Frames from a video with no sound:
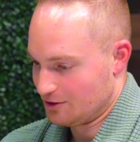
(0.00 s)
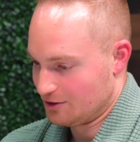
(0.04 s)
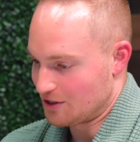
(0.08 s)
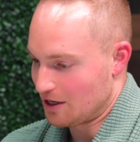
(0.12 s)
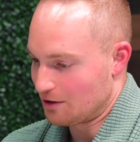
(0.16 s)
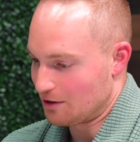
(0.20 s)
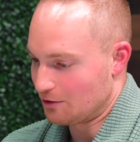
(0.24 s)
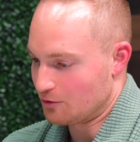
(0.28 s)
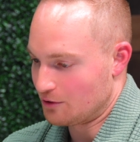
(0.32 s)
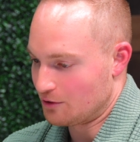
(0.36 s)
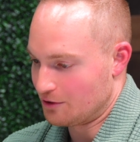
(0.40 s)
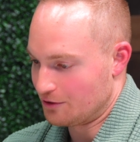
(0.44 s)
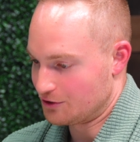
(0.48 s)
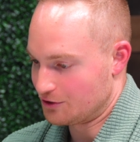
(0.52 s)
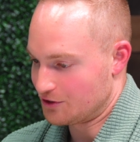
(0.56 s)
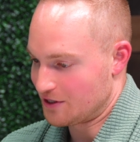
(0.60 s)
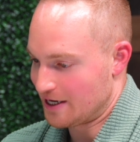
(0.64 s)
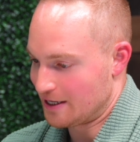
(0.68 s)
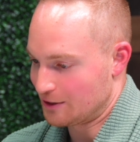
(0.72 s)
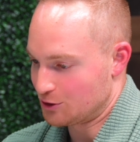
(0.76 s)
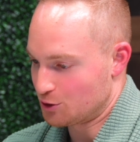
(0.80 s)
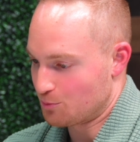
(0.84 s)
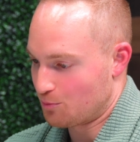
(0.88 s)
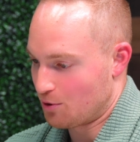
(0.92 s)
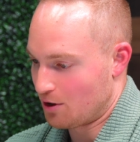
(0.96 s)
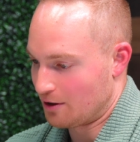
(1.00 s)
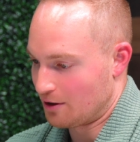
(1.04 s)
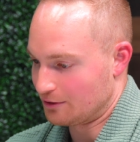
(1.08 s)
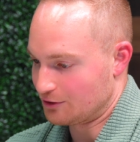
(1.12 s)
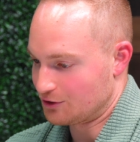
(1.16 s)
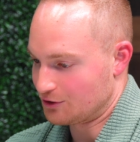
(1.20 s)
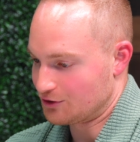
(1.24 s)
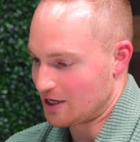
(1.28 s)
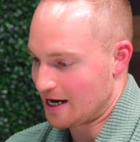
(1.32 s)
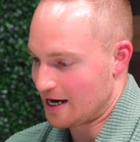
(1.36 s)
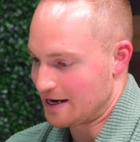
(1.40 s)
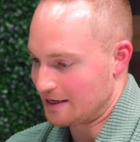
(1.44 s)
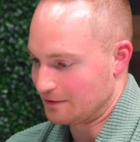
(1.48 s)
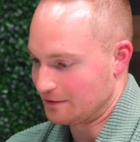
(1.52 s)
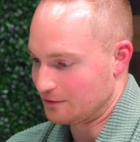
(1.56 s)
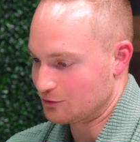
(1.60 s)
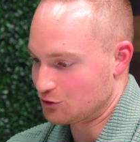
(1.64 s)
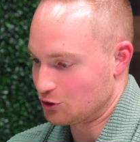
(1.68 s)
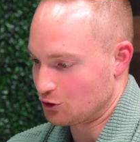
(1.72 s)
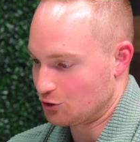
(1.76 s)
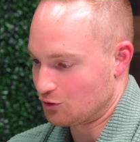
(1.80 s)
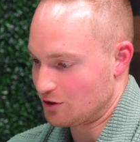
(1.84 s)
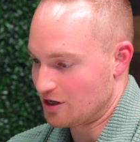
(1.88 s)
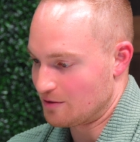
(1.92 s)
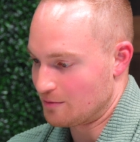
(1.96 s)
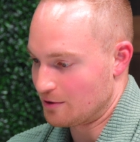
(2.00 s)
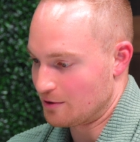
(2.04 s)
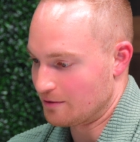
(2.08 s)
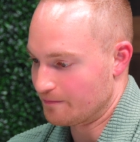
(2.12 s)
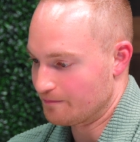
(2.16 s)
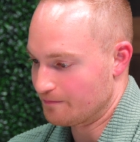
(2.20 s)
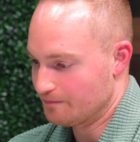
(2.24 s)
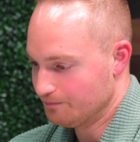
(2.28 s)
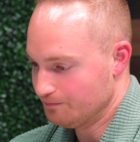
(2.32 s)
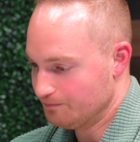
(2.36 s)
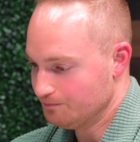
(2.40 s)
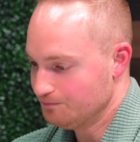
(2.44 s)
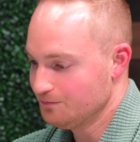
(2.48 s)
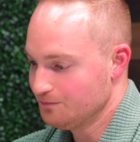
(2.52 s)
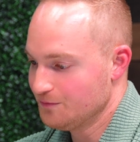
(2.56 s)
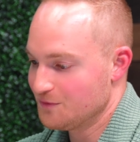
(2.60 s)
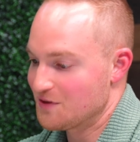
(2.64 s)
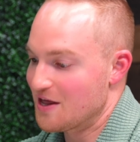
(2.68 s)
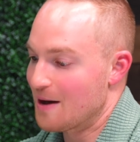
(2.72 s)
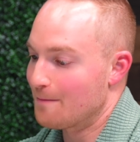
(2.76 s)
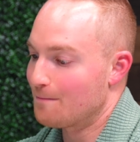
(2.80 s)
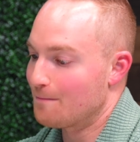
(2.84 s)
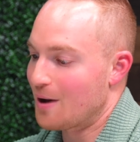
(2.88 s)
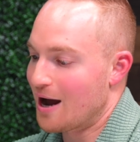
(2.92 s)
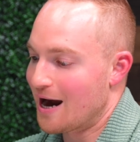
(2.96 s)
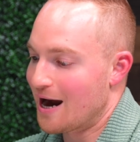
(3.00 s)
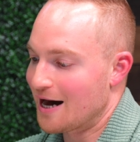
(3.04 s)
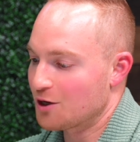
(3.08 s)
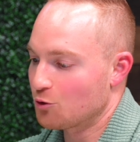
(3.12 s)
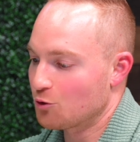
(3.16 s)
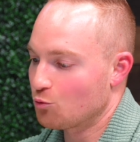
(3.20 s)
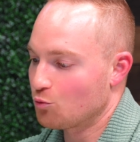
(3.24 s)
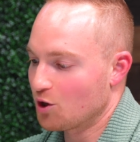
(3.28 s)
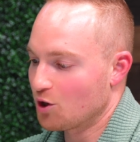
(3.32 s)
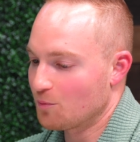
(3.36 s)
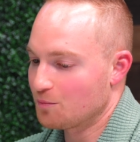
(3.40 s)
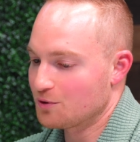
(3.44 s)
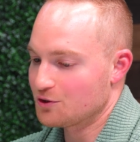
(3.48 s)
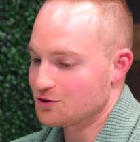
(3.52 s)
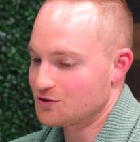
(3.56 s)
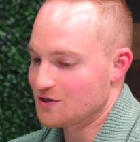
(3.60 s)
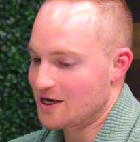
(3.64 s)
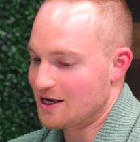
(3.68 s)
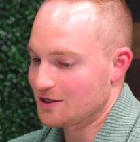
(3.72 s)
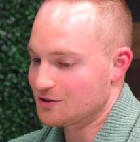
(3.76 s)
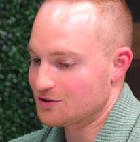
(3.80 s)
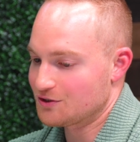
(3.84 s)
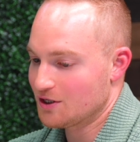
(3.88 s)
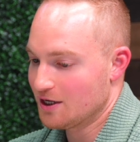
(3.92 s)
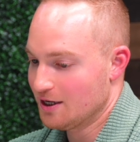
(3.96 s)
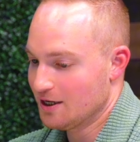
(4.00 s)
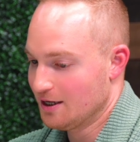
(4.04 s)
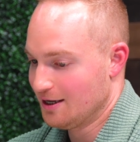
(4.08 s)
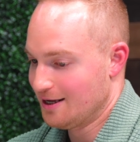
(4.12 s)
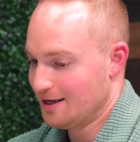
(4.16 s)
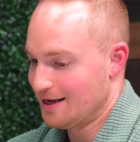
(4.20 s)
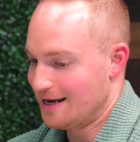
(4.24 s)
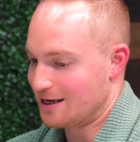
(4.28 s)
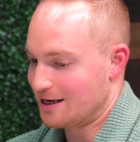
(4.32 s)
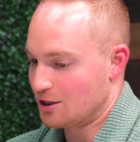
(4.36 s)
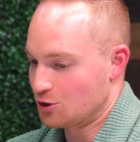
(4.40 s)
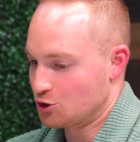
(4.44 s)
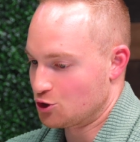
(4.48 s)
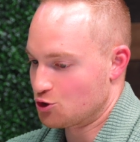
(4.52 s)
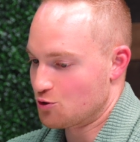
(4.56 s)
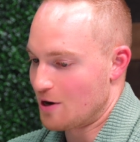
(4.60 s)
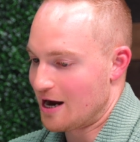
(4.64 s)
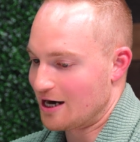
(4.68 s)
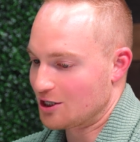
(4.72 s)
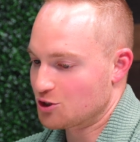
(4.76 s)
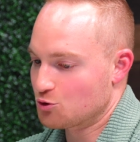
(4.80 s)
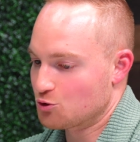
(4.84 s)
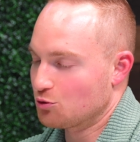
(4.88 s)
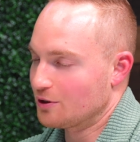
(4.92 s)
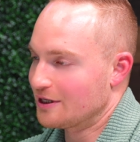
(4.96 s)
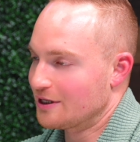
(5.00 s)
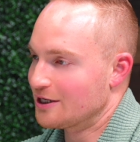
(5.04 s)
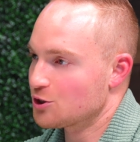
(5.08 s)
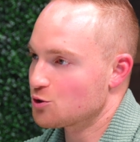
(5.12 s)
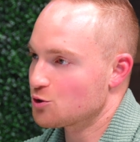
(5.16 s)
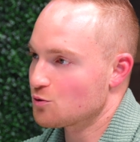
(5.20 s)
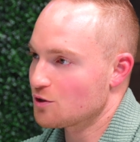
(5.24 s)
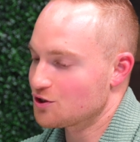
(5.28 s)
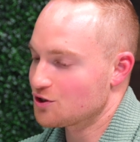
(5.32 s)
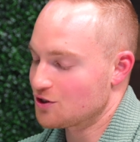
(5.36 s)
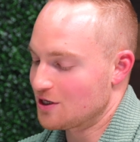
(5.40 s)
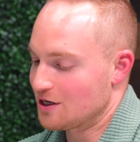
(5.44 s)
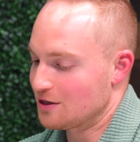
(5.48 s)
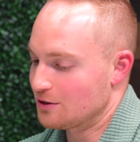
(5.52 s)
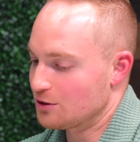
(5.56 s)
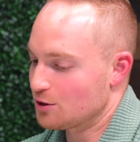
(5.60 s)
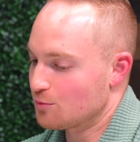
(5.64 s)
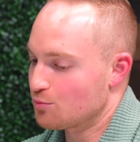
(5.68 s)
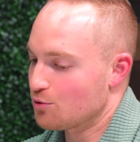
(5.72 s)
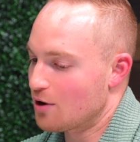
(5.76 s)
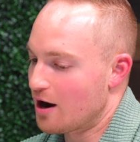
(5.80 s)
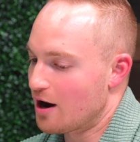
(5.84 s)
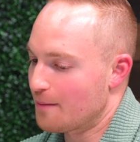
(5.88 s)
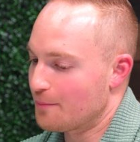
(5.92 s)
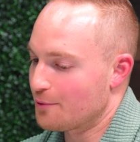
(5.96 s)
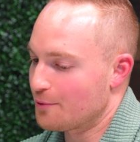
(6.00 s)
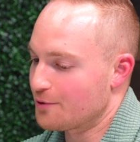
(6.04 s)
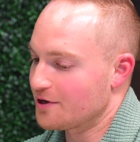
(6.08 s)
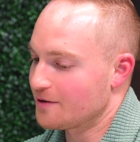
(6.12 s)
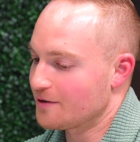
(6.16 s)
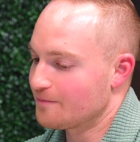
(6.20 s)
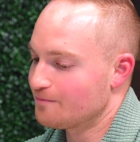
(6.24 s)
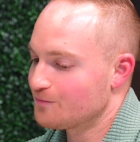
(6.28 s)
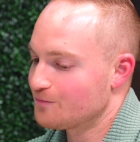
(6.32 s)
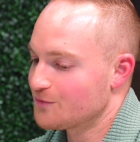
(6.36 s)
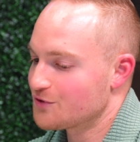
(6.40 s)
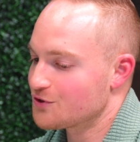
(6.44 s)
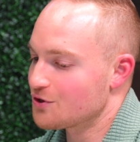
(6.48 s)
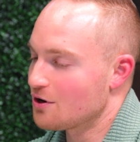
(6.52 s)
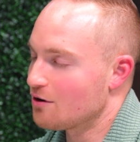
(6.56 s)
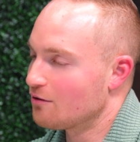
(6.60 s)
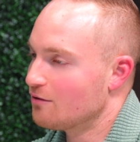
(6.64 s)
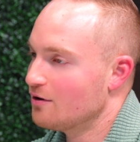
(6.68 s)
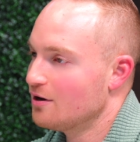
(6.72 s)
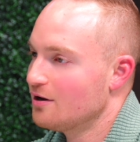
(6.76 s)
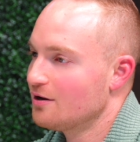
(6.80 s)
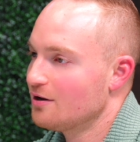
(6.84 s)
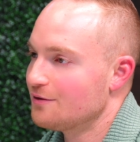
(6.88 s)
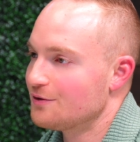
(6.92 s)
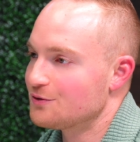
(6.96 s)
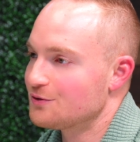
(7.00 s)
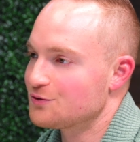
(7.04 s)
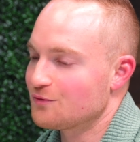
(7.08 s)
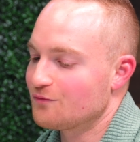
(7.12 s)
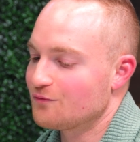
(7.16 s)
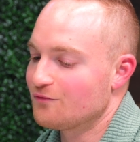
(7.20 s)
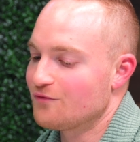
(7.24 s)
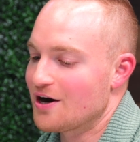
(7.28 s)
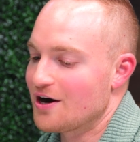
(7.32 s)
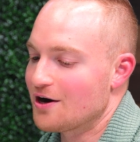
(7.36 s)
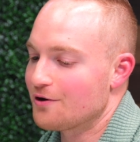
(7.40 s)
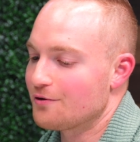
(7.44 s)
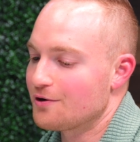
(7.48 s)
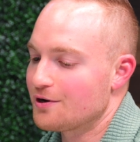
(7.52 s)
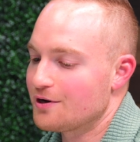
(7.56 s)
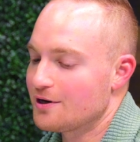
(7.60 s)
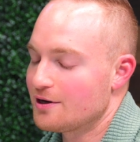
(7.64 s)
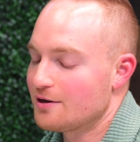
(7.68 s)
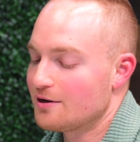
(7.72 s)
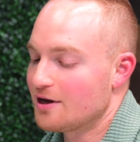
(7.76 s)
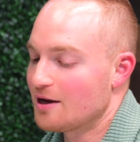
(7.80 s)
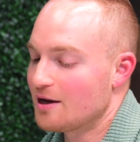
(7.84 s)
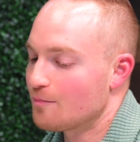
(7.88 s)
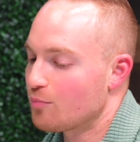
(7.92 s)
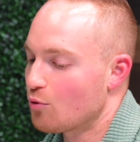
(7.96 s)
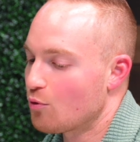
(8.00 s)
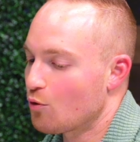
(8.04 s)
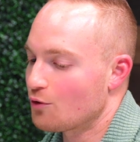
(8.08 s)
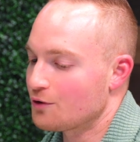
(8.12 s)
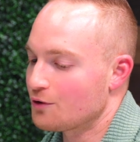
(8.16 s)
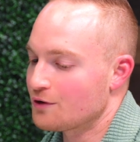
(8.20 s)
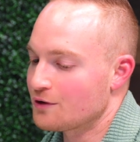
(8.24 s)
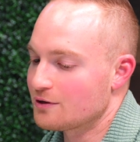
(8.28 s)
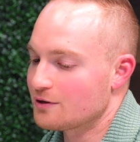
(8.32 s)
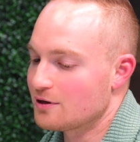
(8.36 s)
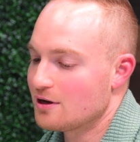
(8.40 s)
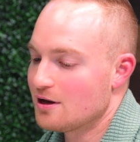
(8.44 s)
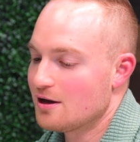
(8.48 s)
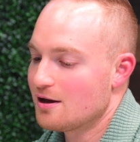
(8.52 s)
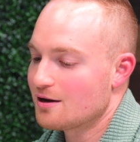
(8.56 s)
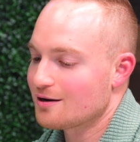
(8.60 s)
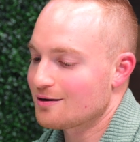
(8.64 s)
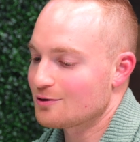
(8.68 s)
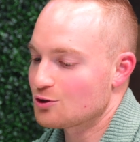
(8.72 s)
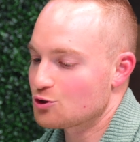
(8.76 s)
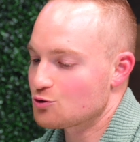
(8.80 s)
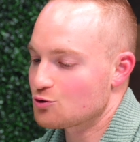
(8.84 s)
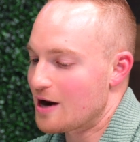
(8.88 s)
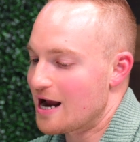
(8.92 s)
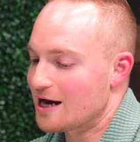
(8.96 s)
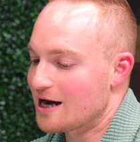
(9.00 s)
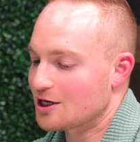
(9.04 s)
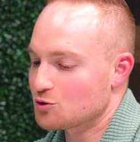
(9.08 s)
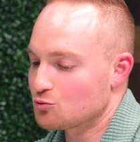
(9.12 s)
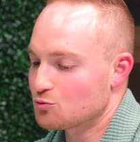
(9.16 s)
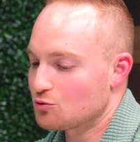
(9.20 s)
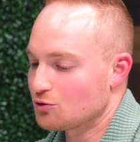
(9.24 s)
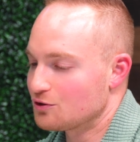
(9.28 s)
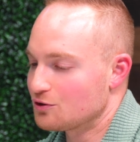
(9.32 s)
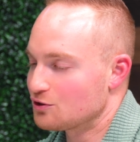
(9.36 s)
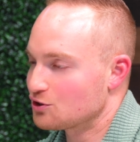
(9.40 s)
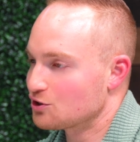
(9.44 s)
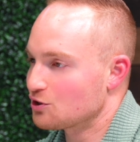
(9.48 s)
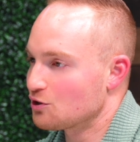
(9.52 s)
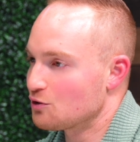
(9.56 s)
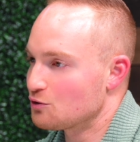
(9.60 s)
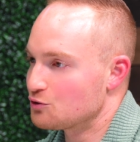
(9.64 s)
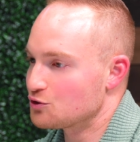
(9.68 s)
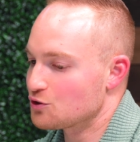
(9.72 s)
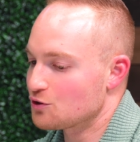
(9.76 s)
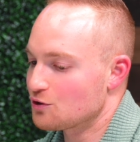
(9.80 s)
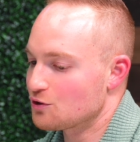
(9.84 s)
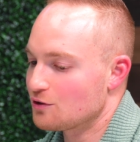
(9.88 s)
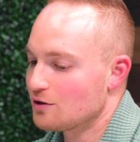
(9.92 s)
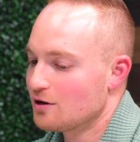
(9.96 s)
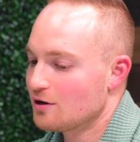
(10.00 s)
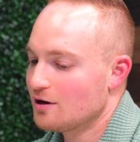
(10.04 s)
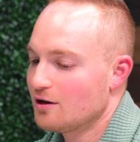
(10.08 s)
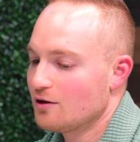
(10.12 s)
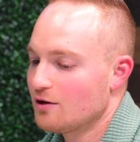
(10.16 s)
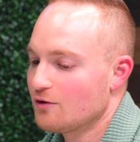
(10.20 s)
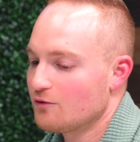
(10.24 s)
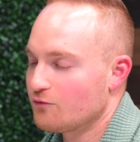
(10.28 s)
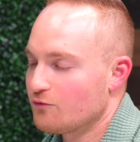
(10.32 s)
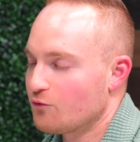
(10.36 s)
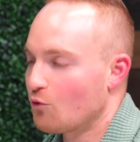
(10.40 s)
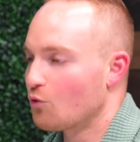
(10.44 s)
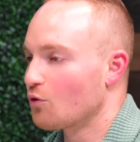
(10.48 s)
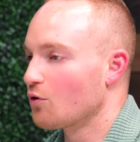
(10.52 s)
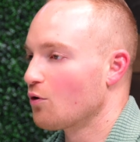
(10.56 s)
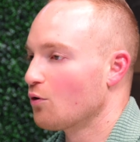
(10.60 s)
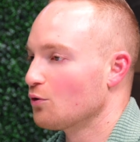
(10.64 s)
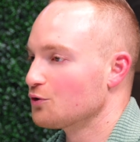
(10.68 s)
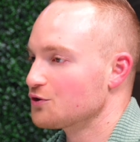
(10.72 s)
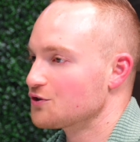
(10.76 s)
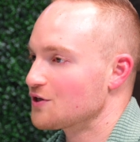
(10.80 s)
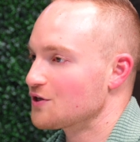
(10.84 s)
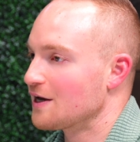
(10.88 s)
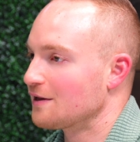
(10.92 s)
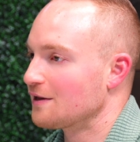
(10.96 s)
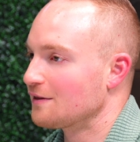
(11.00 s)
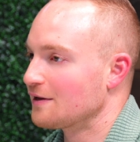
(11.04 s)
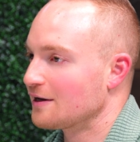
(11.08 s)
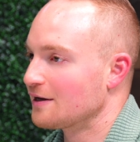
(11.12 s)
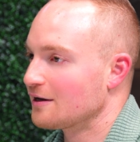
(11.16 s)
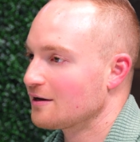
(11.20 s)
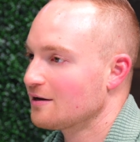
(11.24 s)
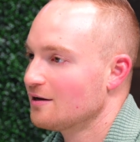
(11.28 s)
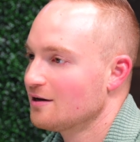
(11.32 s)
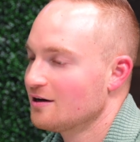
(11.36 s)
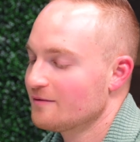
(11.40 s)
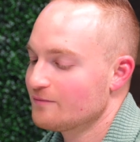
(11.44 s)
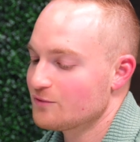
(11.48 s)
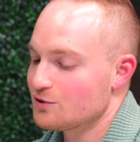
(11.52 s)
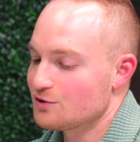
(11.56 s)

Seller understands upon signing this agreement that buyer will possess a contractual interest in the property. So this is a very important contractual disclosure for wholesaling.